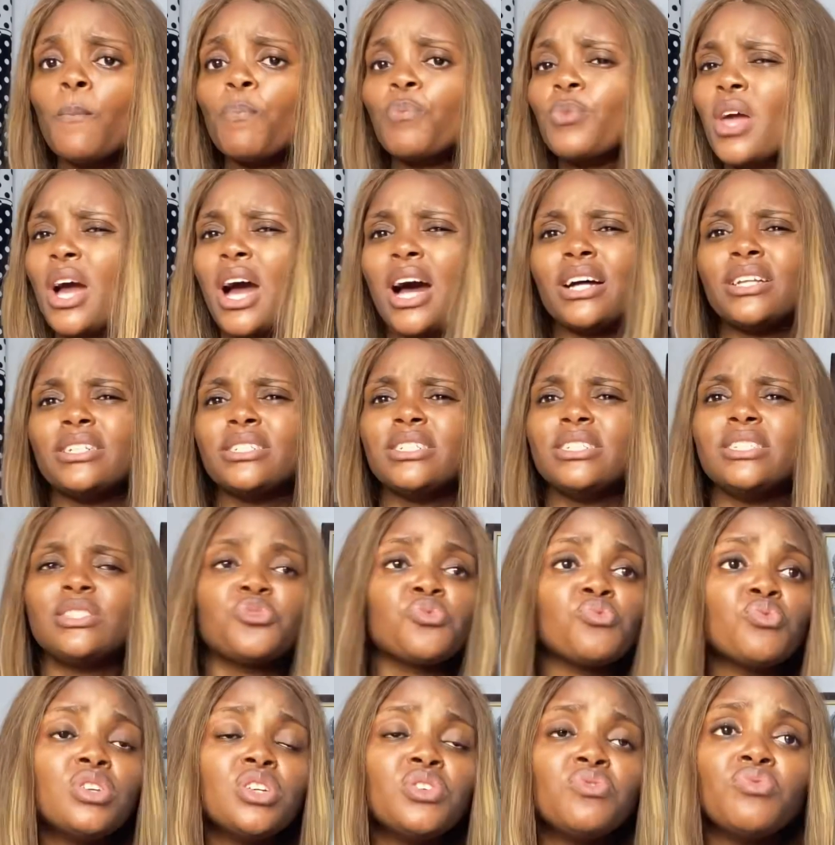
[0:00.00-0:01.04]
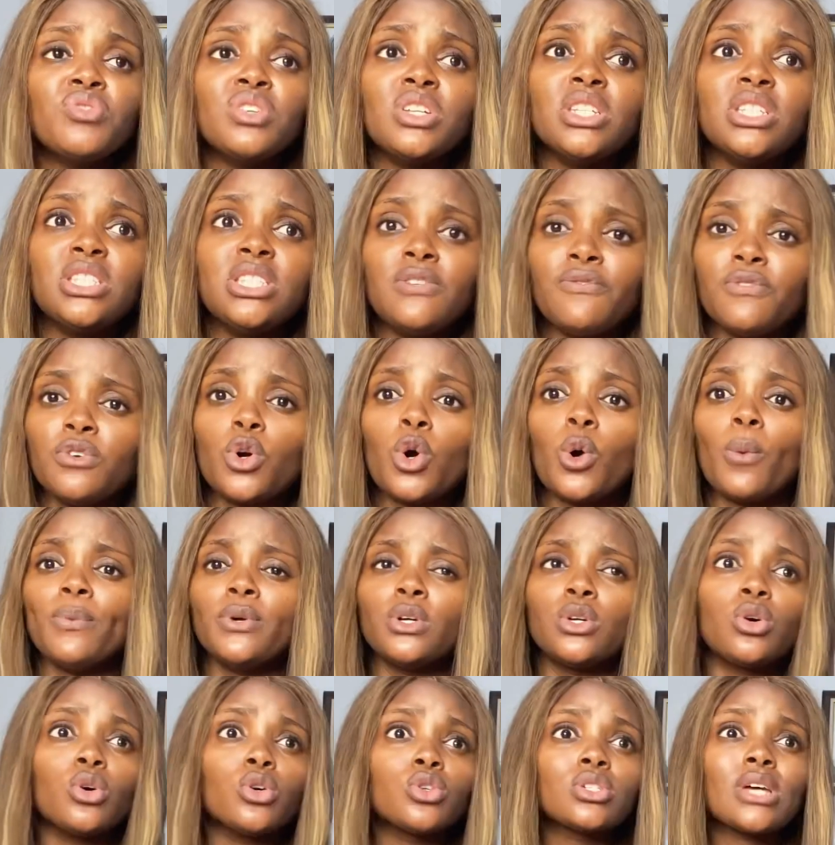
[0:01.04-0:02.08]
And it's really difficult,
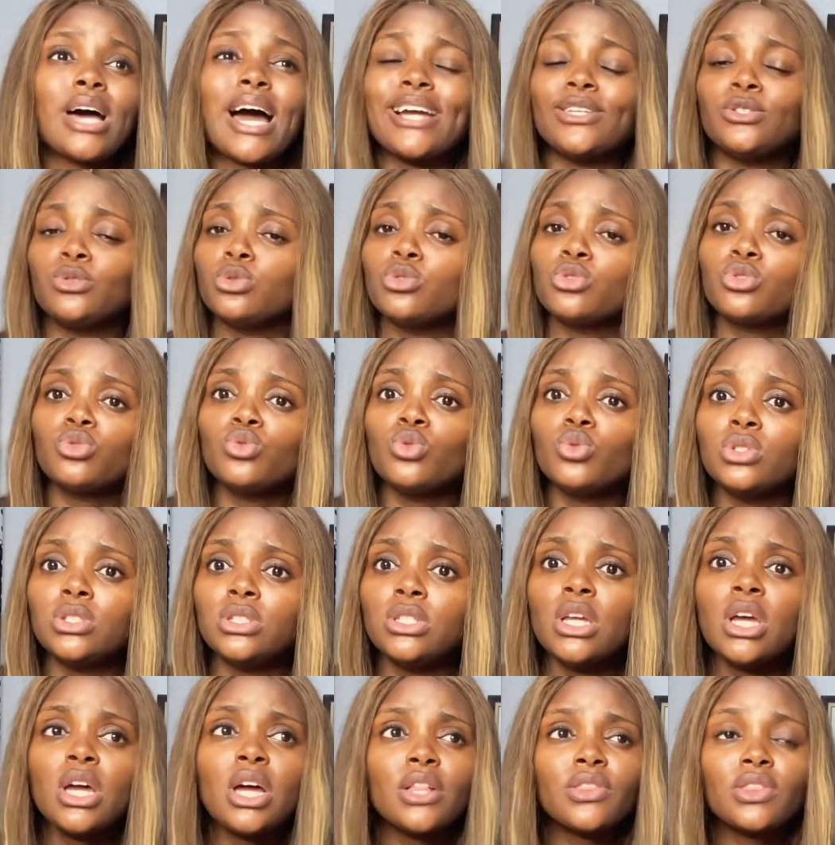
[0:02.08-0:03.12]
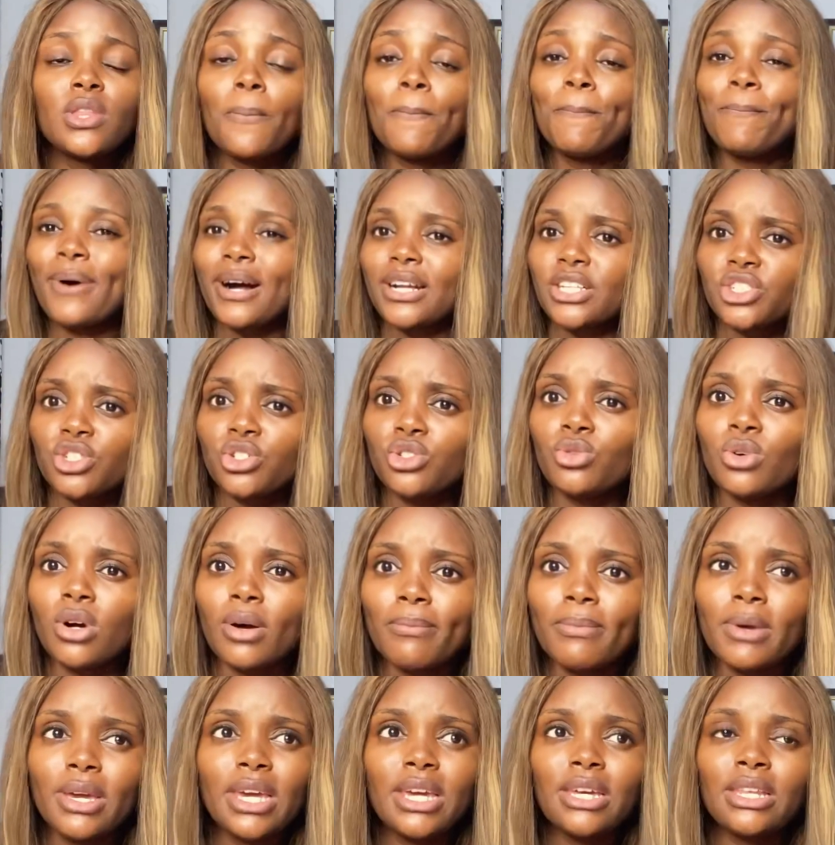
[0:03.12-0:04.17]
because I don't know the batch you are
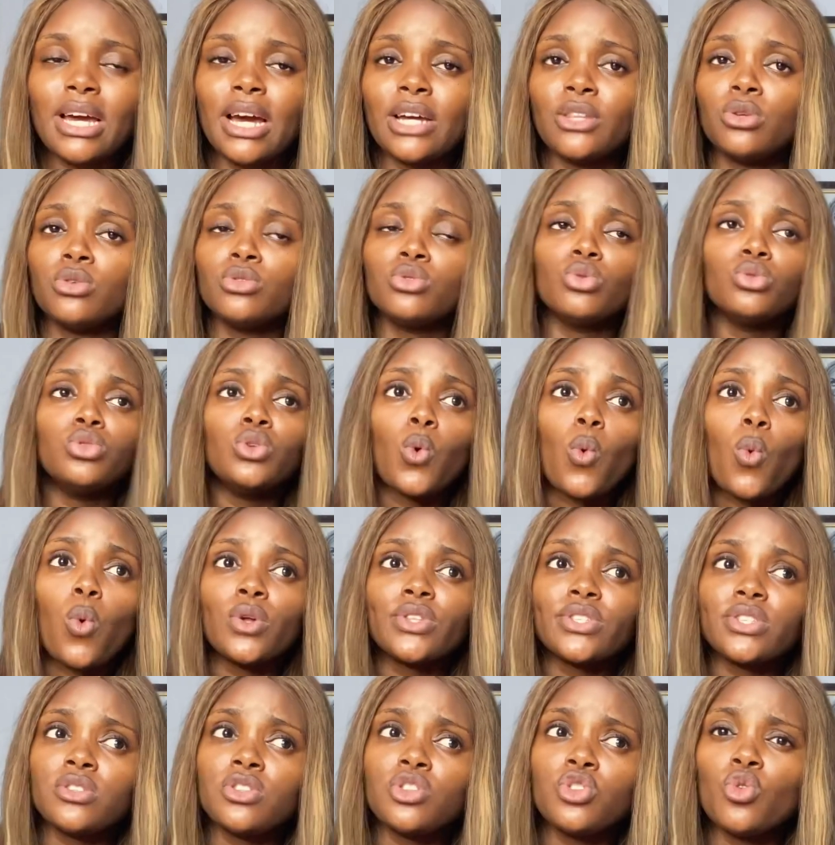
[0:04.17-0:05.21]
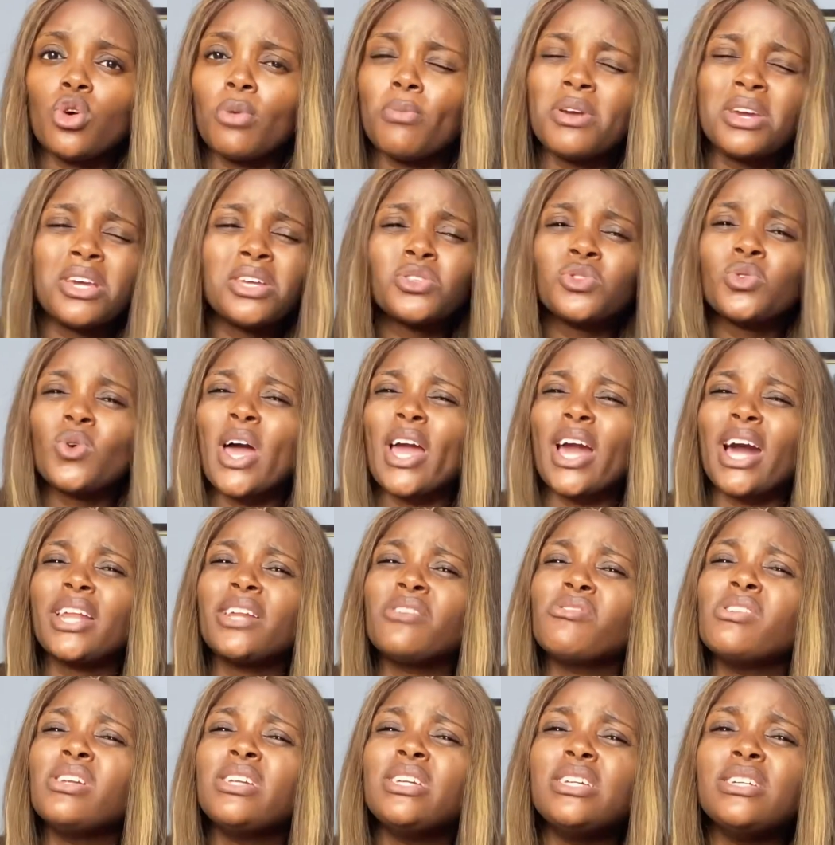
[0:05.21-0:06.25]
making, I don't know the quantity you are making, so I can't
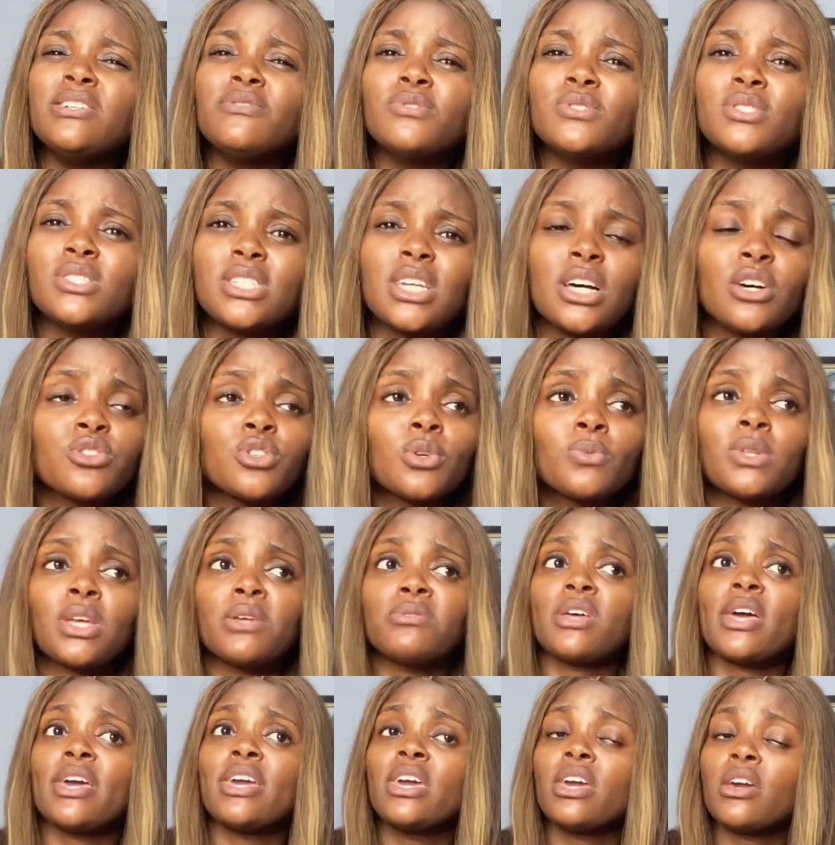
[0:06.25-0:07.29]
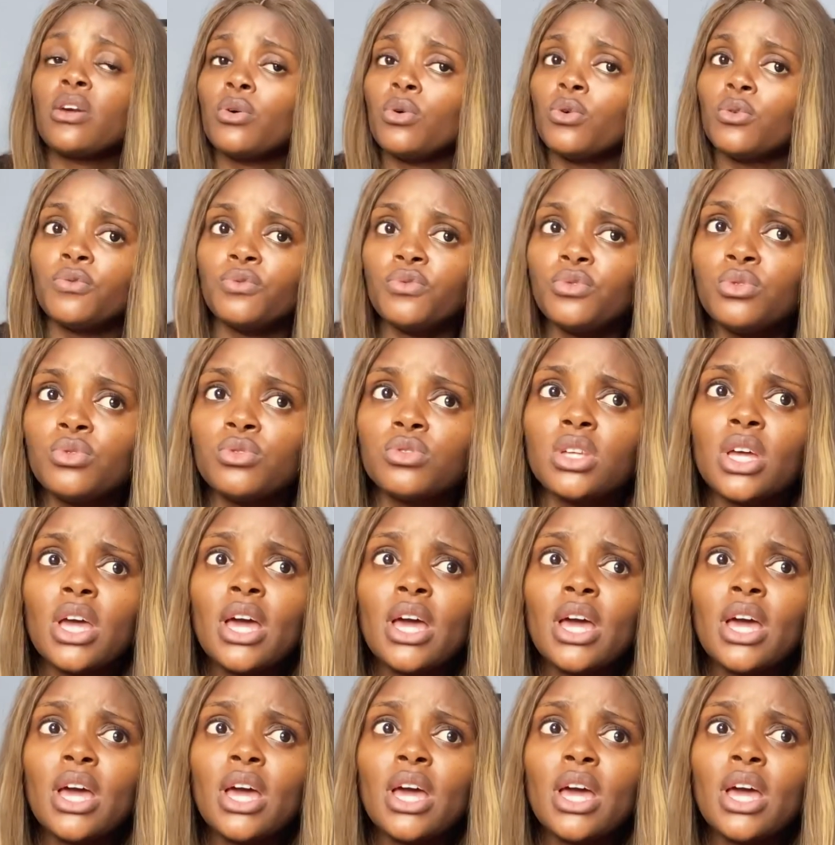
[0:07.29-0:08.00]
really even tell. Sometimes I get confused.